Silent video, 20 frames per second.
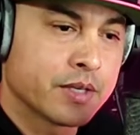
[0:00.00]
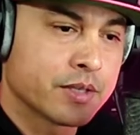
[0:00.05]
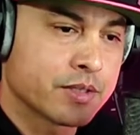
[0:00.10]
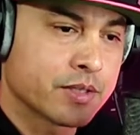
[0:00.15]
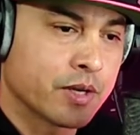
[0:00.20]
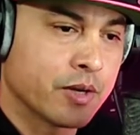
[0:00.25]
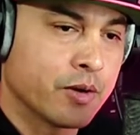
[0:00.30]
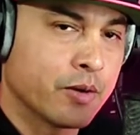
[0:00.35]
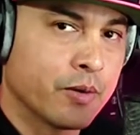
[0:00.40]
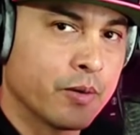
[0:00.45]

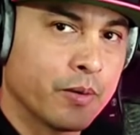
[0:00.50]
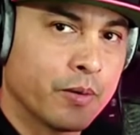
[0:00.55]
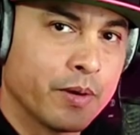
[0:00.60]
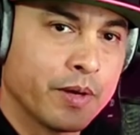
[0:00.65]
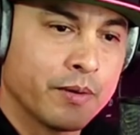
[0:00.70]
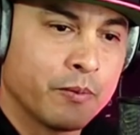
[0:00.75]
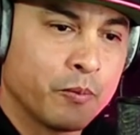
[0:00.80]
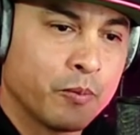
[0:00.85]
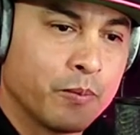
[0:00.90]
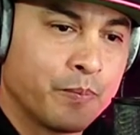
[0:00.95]
So
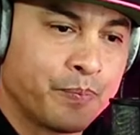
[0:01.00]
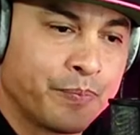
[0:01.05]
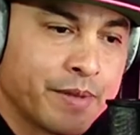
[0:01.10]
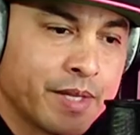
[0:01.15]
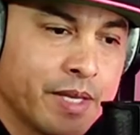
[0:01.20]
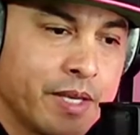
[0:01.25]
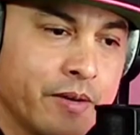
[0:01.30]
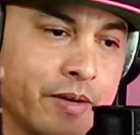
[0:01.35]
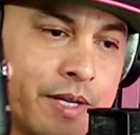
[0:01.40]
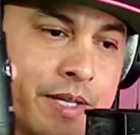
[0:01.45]

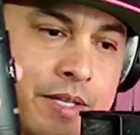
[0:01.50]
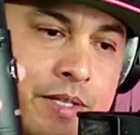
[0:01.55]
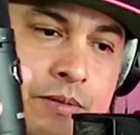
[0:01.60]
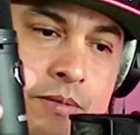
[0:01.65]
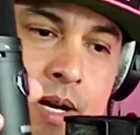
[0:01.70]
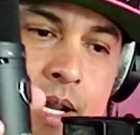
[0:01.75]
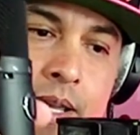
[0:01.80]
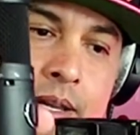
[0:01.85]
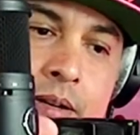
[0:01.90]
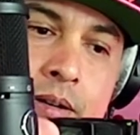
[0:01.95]
here it
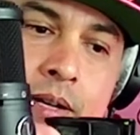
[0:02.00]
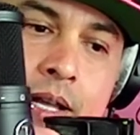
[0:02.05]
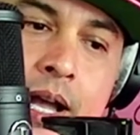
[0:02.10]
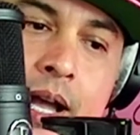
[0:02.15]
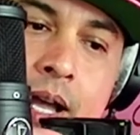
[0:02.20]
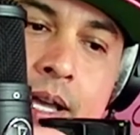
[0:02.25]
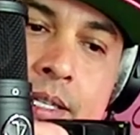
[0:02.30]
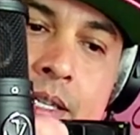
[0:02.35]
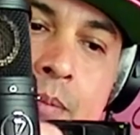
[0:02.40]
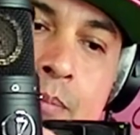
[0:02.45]
is right here,
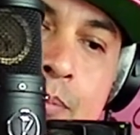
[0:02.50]
guys.